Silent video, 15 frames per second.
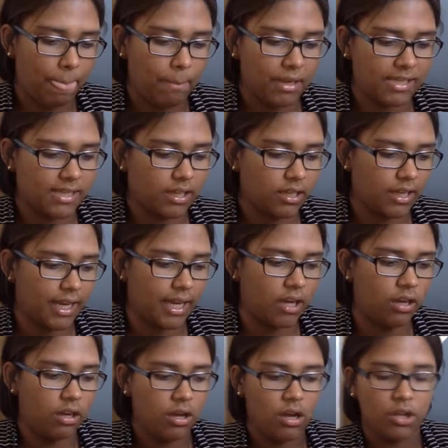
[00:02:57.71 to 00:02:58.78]

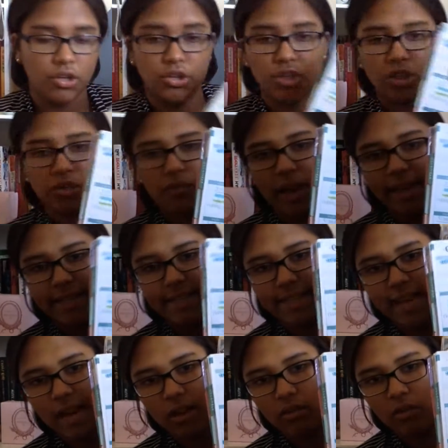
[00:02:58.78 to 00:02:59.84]
Basically, you just write
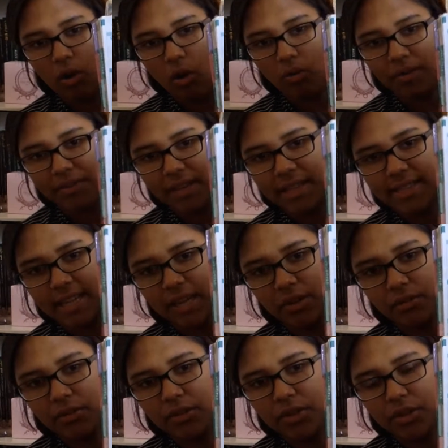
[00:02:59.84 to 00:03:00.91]
down all the things that
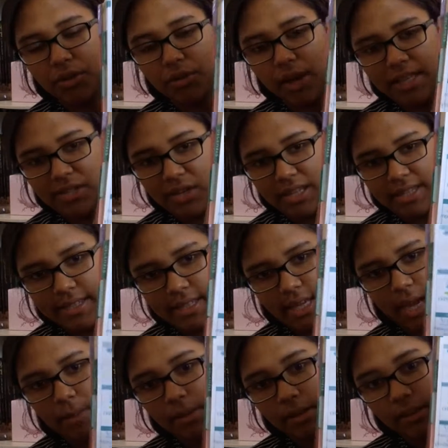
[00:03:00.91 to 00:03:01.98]
you do. As you
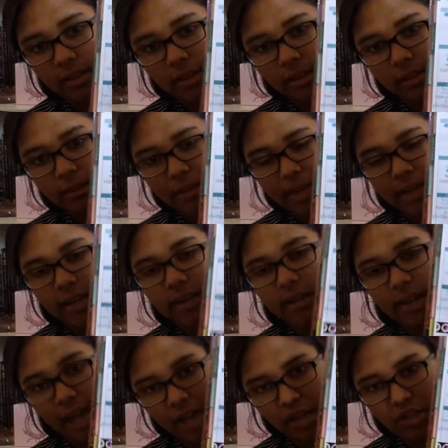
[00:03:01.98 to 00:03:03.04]
see, I'm a little bit
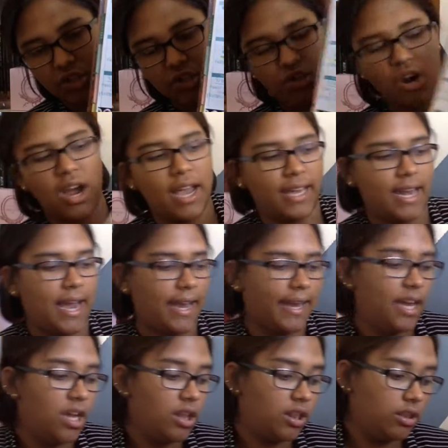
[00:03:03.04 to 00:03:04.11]
extra, and I
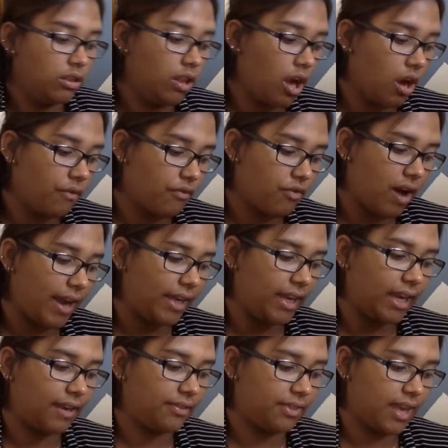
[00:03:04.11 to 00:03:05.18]
love
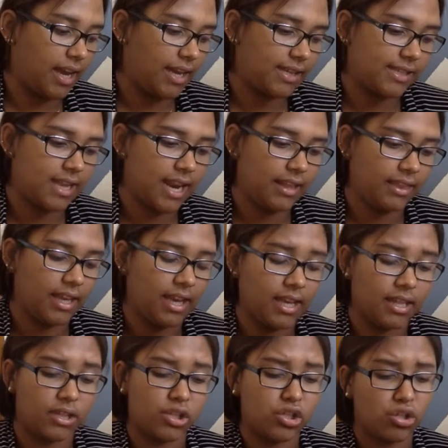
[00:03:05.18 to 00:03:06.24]
writing things, and I think
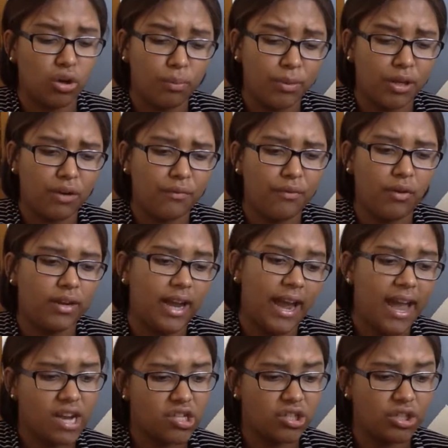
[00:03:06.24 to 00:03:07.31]
it's so beautiful, and I
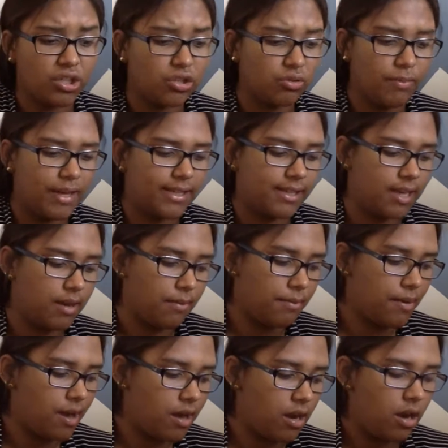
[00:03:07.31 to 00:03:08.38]
actually do miss it,
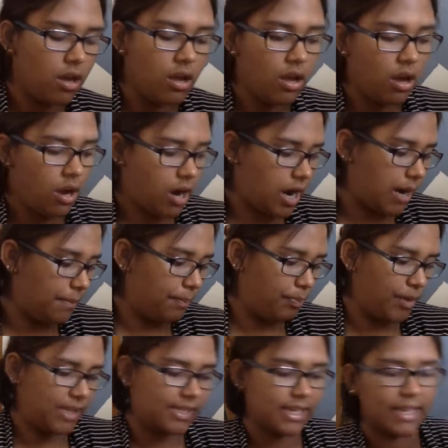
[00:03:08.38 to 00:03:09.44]
but
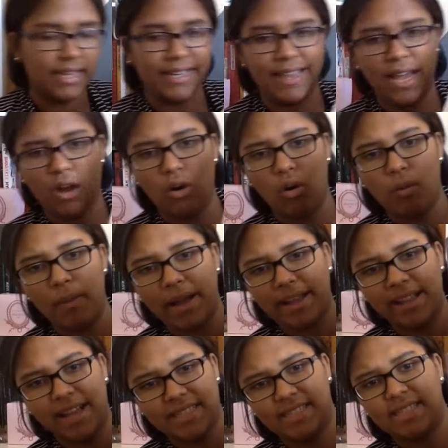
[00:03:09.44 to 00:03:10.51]
basically, like, all my
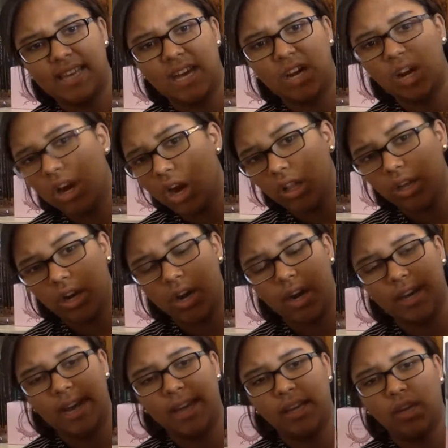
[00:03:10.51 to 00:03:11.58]
classes had a color,
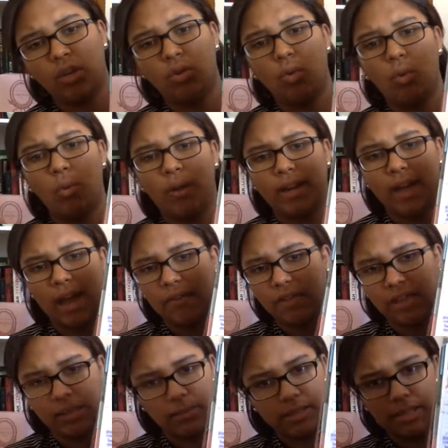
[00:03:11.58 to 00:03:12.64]
and I knew when
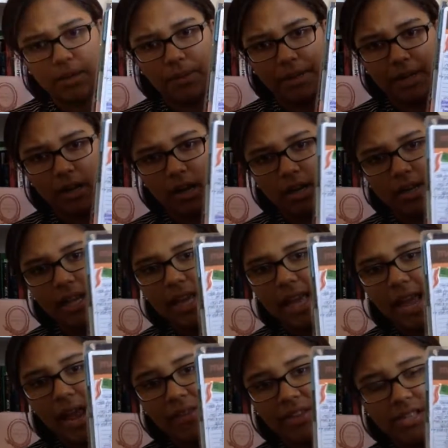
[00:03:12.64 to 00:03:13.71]
everything was going on,
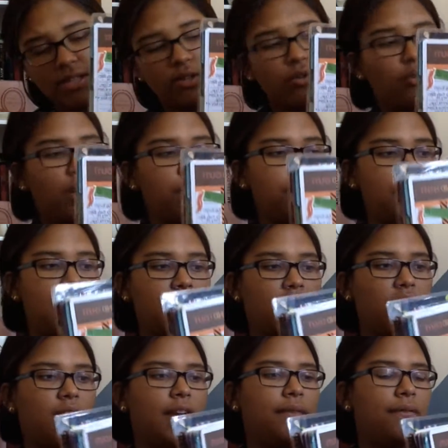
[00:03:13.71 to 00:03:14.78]
and this is a great
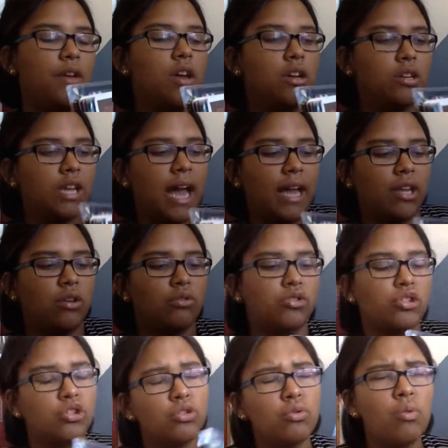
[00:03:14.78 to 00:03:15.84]
planner if, yeah, you
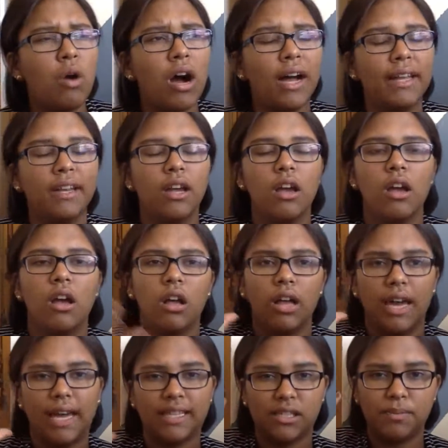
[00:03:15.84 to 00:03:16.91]
do want
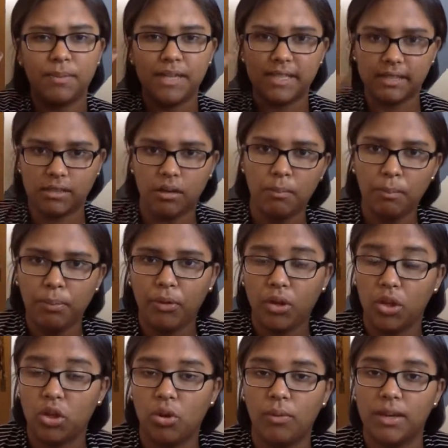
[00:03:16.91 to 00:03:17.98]
it to be simple,
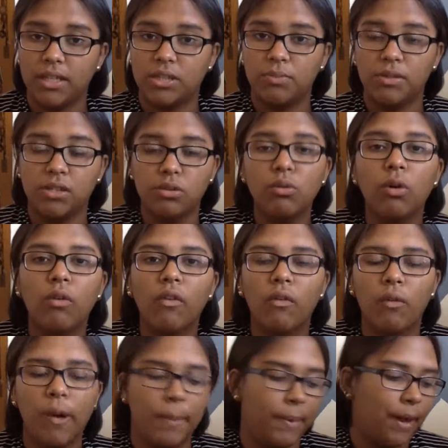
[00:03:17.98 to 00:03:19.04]
and you don't want it to be too
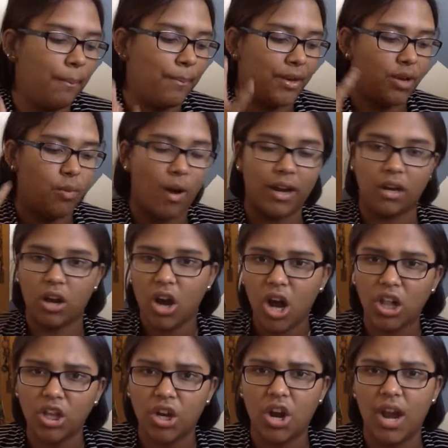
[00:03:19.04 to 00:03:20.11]
overwhelming, but you want
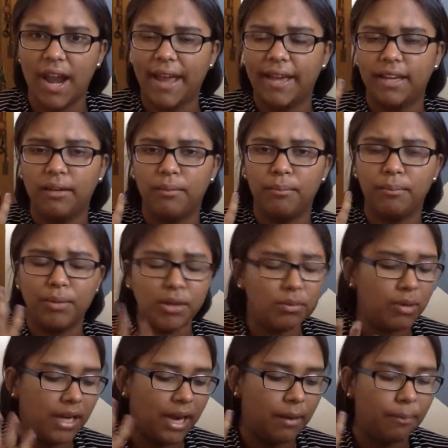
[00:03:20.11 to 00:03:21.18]
color and
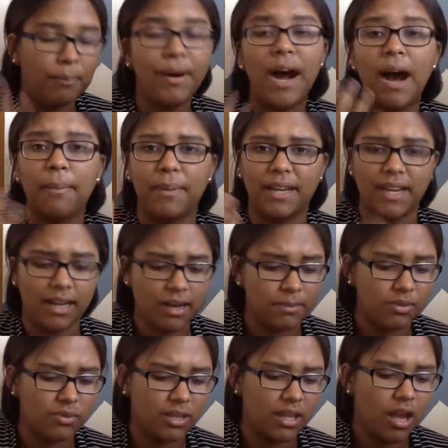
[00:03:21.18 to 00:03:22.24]
beauty and pop, and it
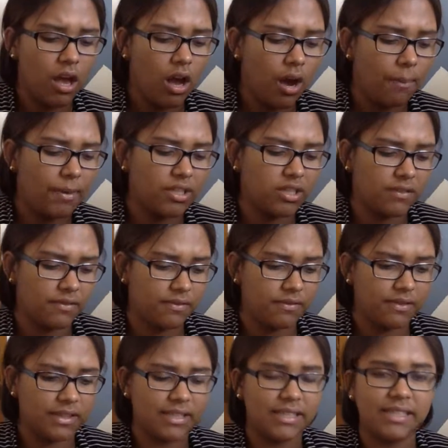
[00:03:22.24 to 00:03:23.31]
comes with a bunch of
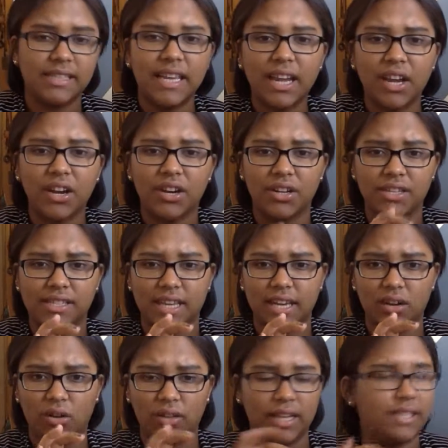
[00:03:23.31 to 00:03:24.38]
stickers
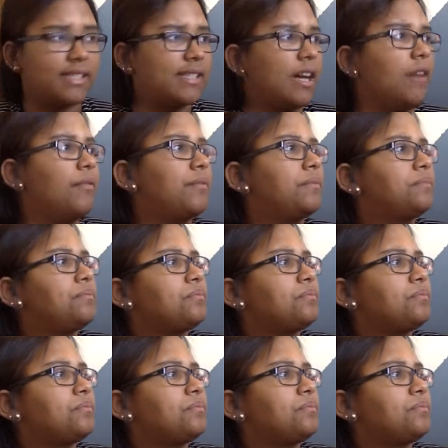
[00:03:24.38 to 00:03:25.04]
and all that stuff.